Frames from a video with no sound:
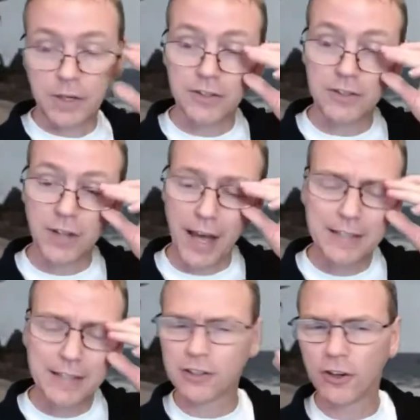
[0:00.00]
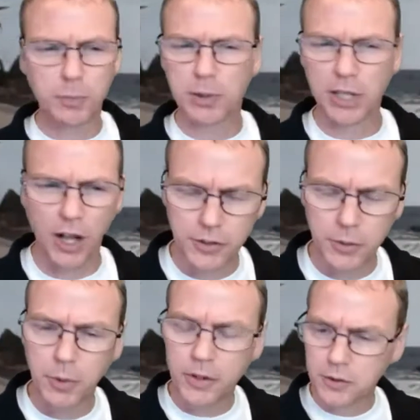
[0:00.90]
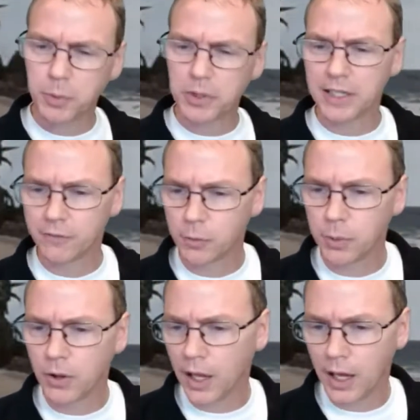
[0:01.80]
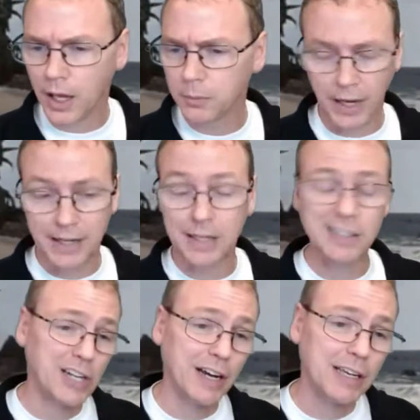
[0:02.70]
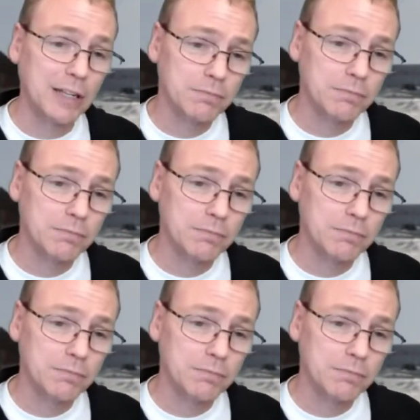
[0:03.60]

his science looks plausible. It's believable. I didn't check it.